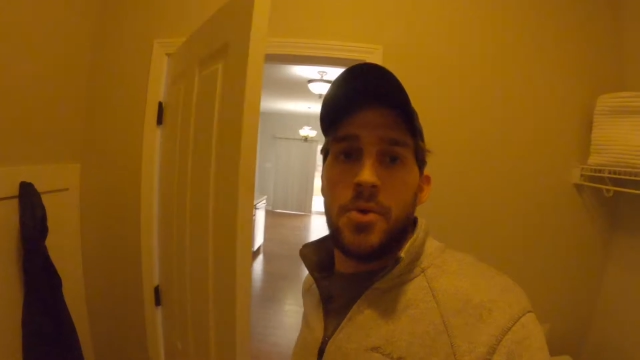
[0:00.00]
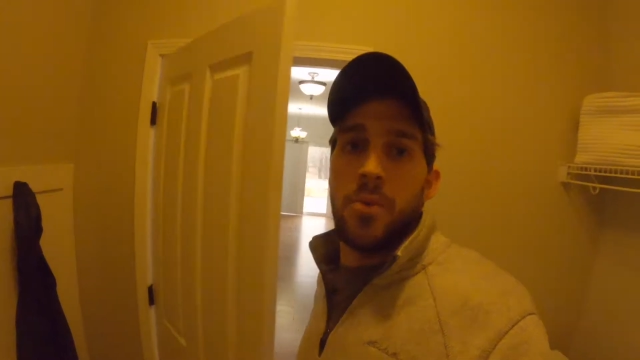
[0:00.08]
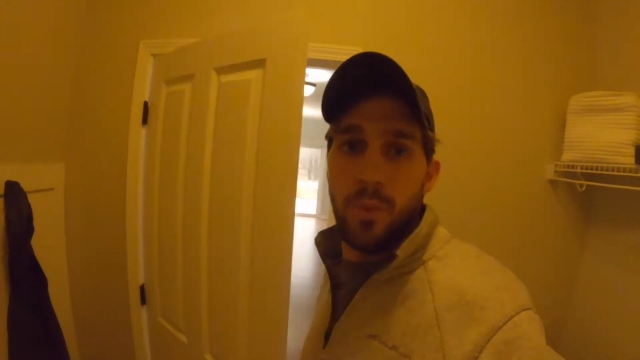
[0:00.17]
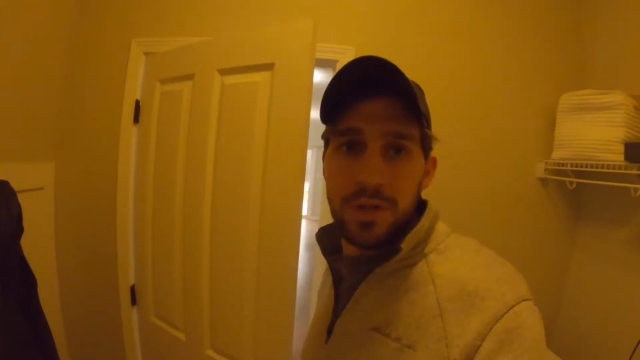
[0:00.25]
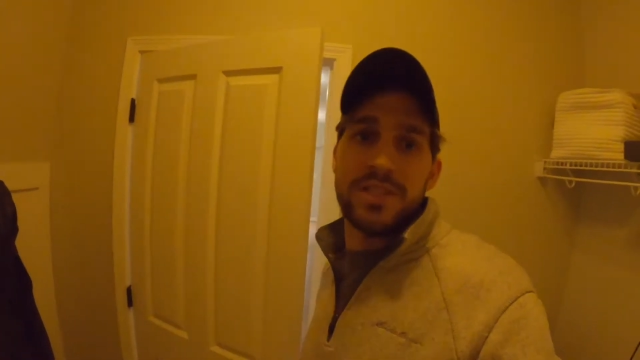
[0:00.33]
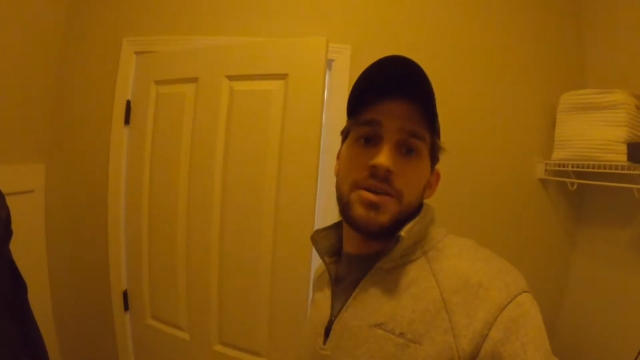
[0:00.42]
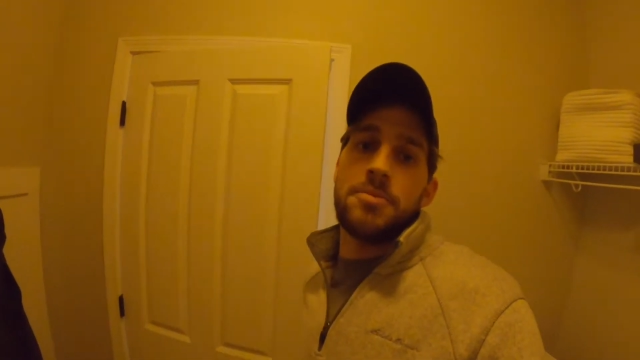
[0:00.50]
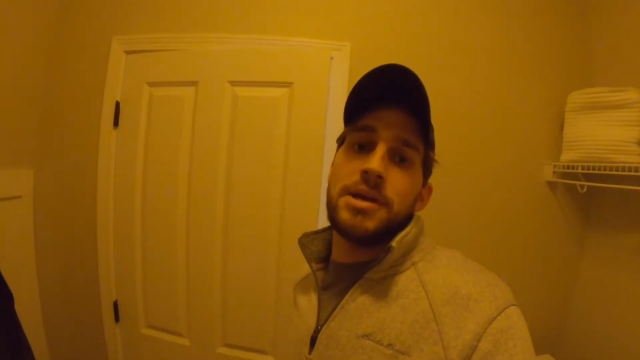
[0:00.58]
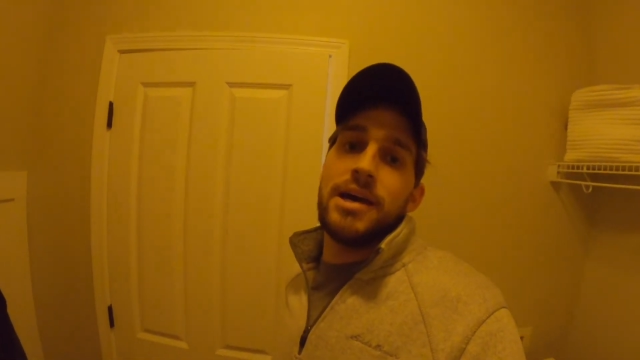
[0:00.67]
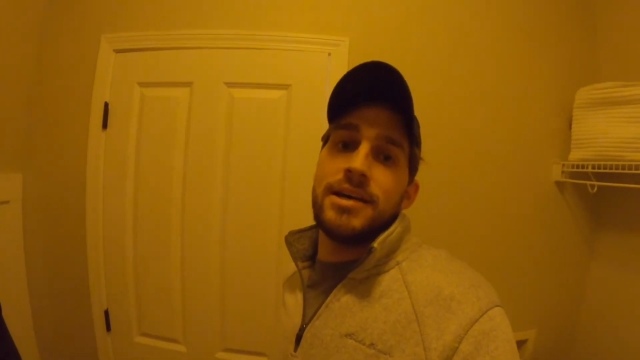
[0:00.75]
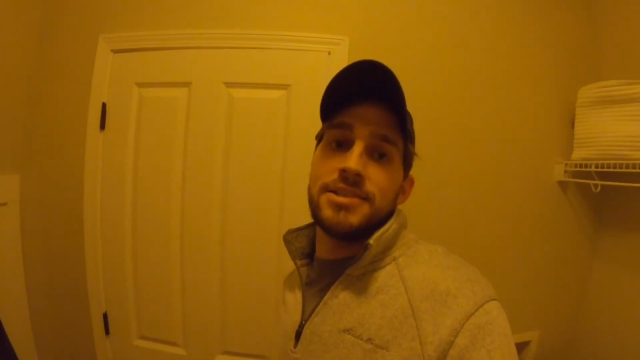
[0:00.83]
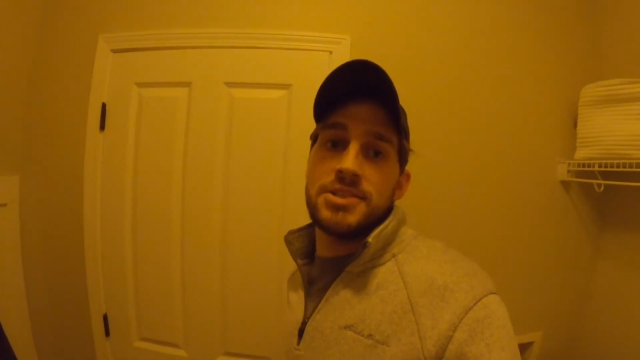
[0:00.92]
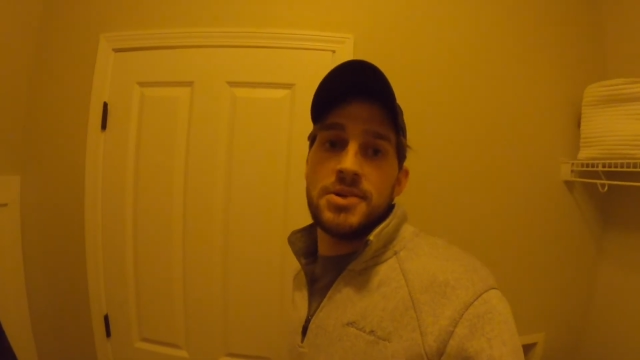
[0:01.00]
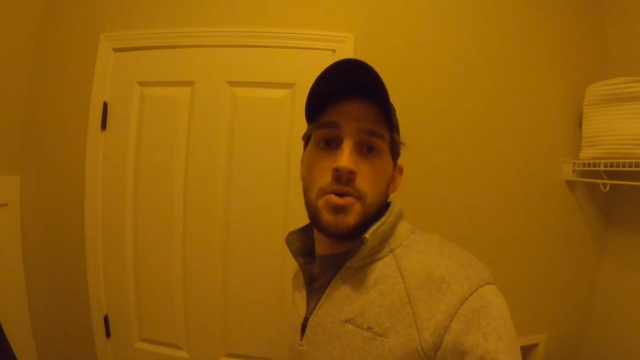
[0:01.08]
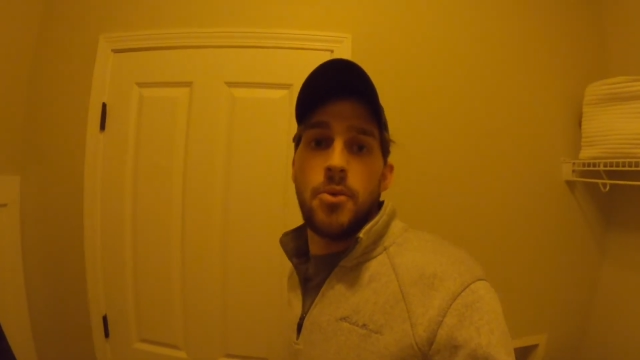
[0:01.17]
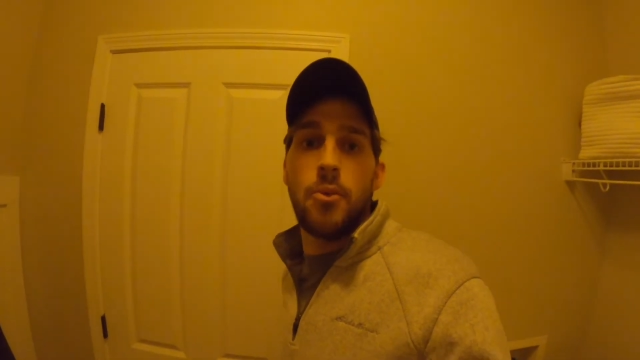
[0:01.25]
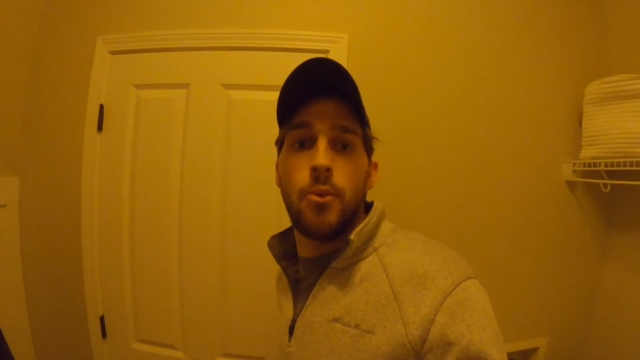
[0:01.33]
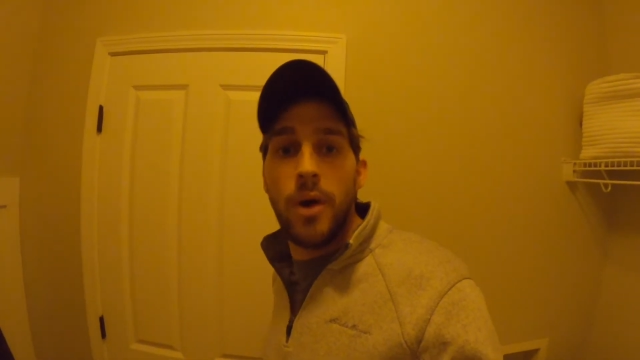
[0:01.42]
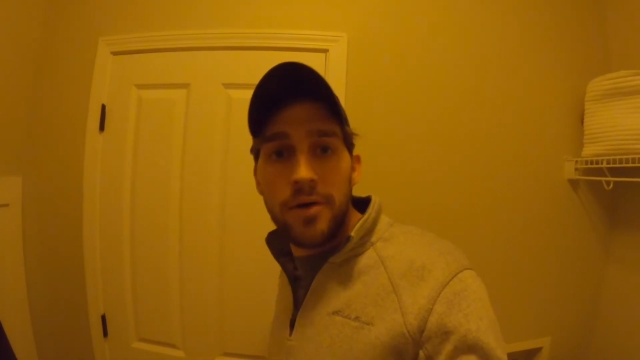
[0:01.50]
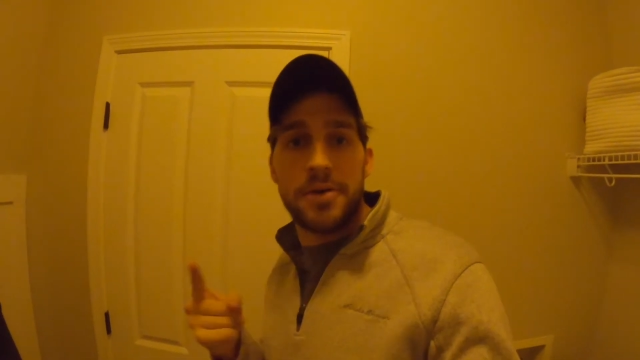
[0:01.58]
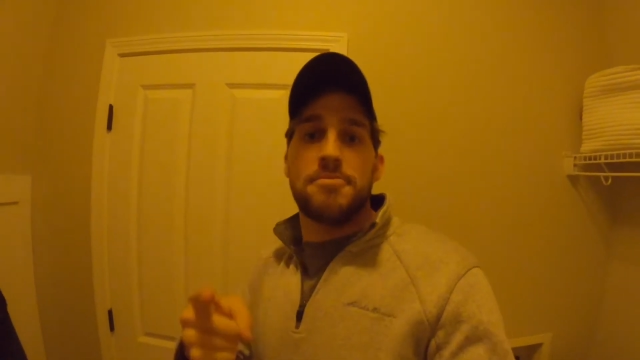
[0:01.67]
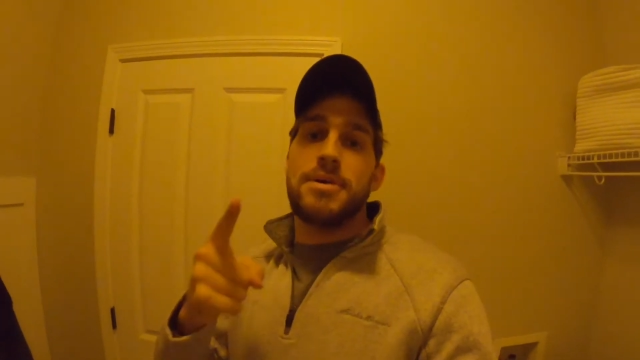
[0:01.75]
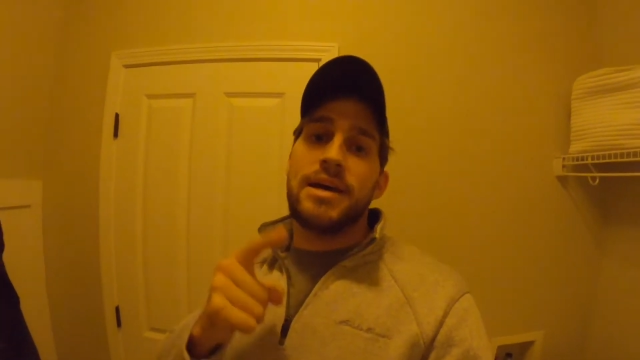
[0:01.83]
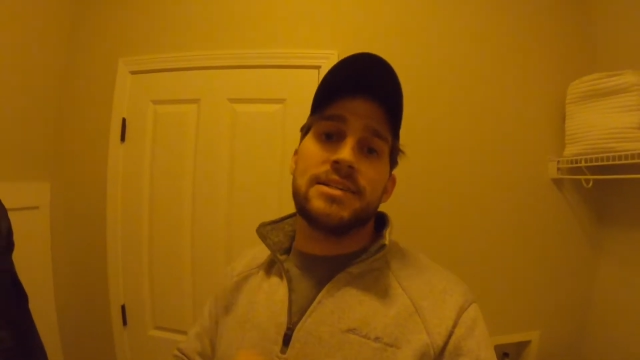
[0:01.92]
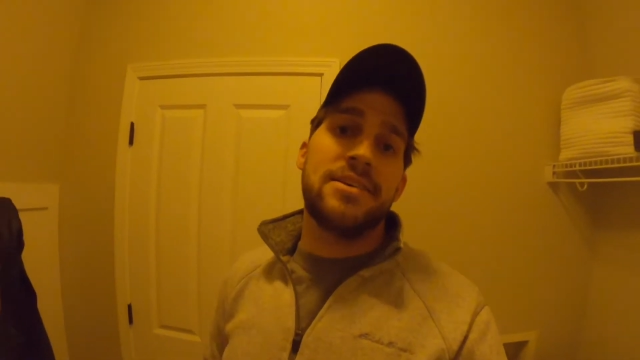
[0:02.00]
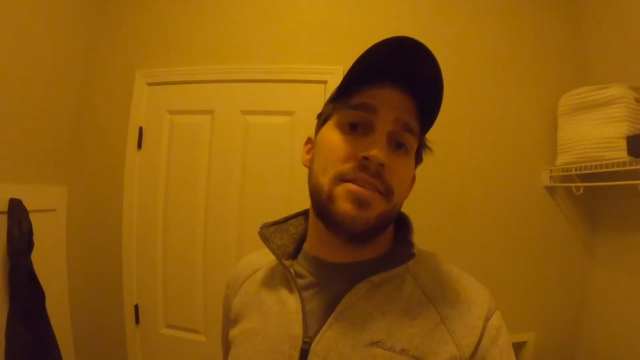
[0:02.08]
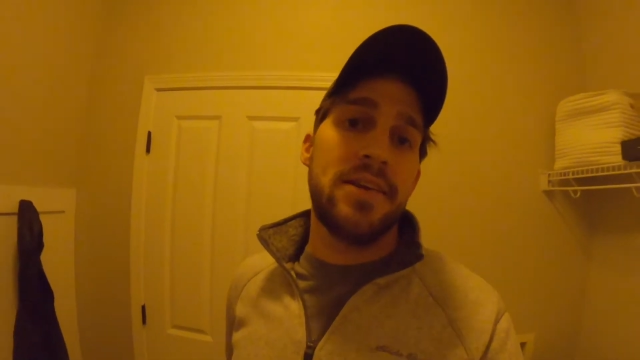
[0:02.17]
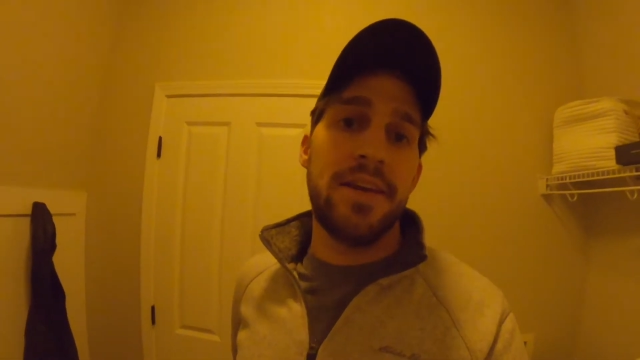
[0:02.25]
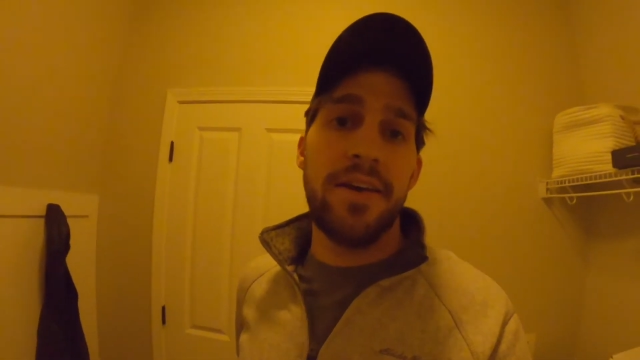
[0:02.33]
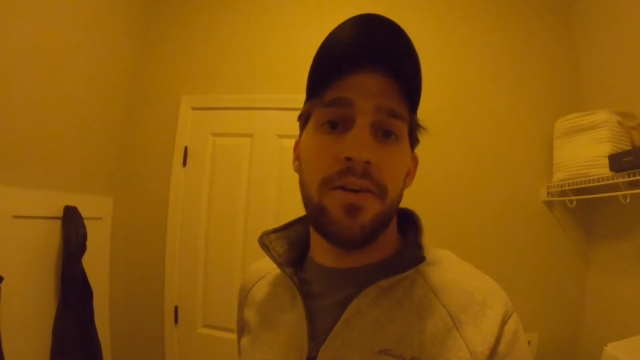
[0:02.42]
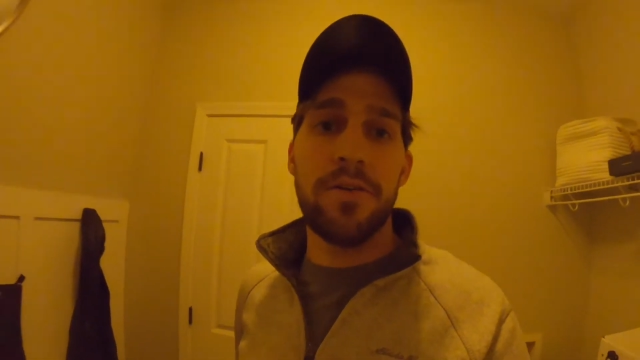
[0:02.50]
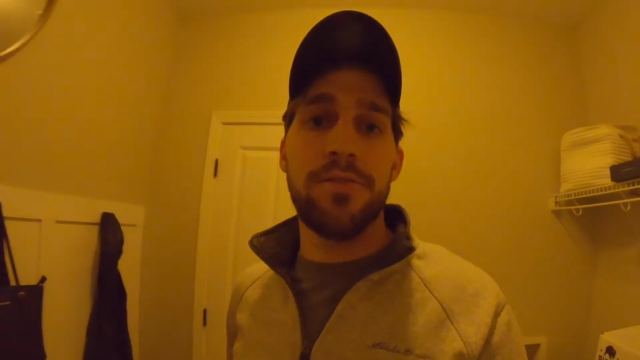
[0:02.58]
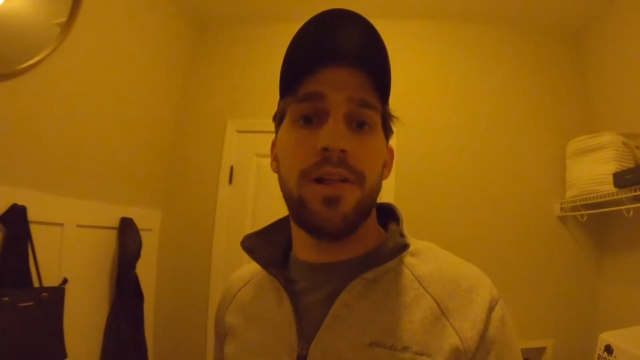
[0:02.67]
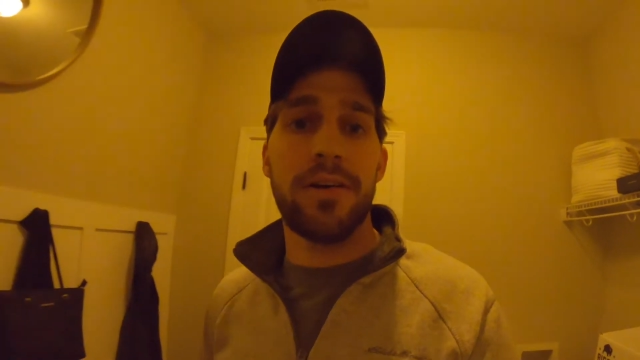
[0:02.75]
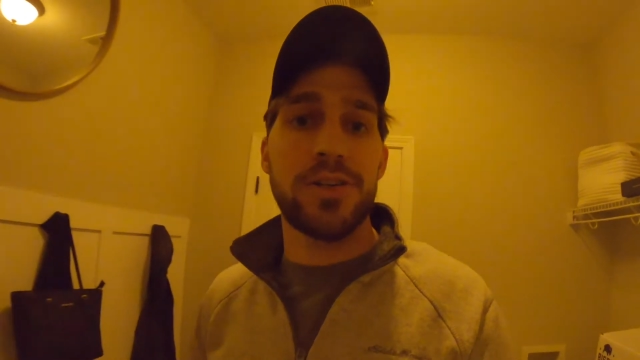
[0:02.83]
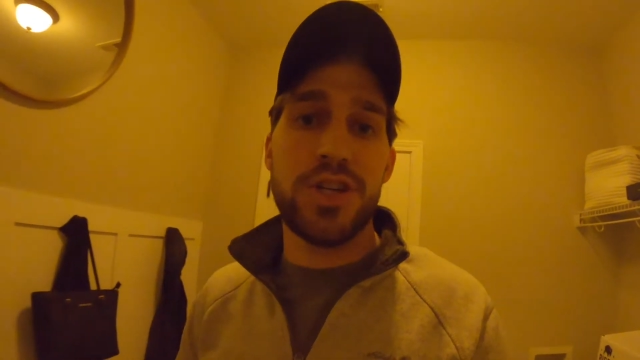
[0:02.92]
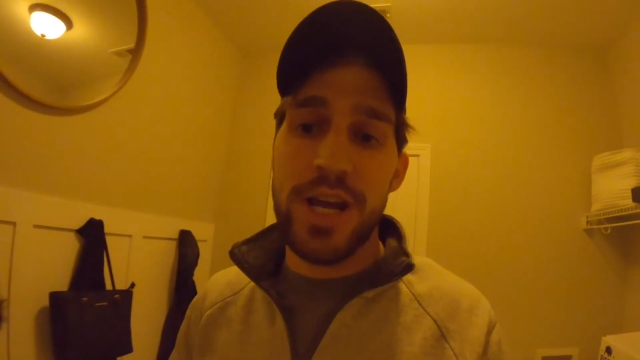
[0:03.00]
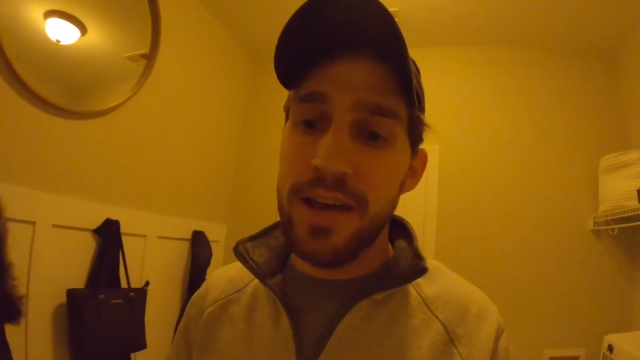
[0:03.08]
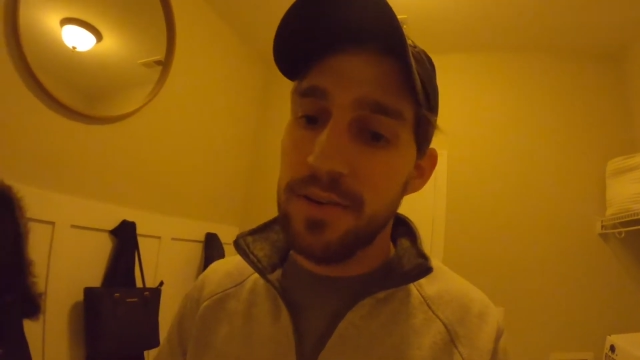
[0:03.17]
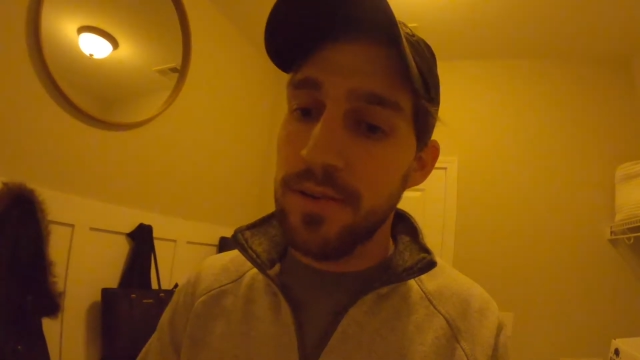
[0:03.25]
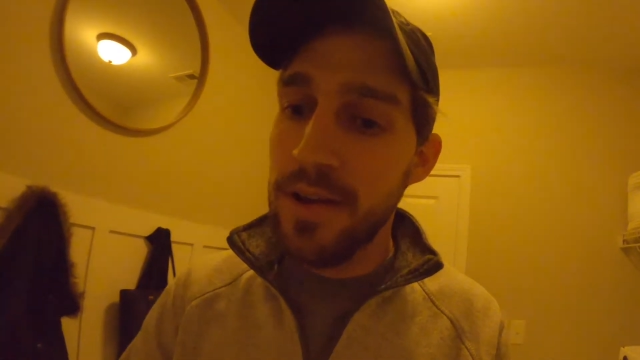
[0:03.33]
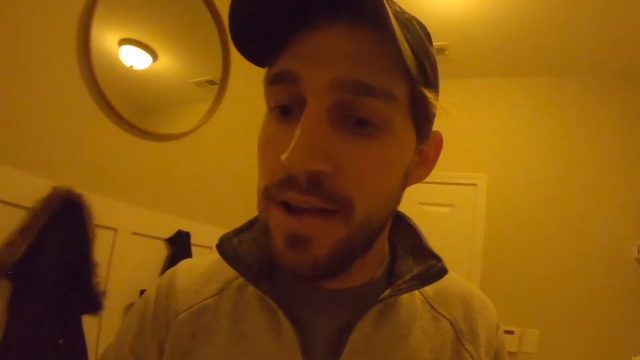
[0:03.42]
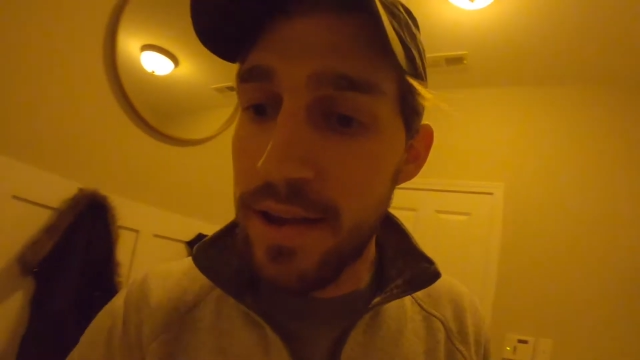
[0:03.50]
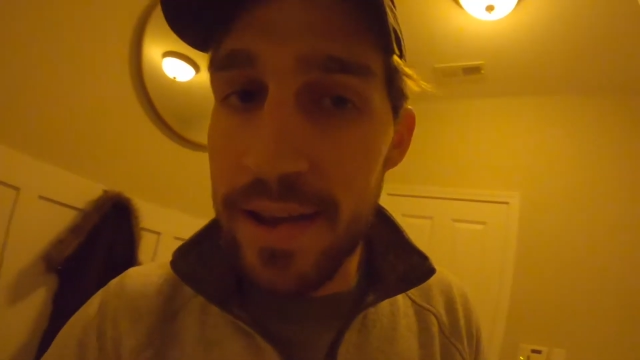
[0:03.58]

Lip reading: What's up, guys? Welcome back to the Indie Auto Vlogger channel,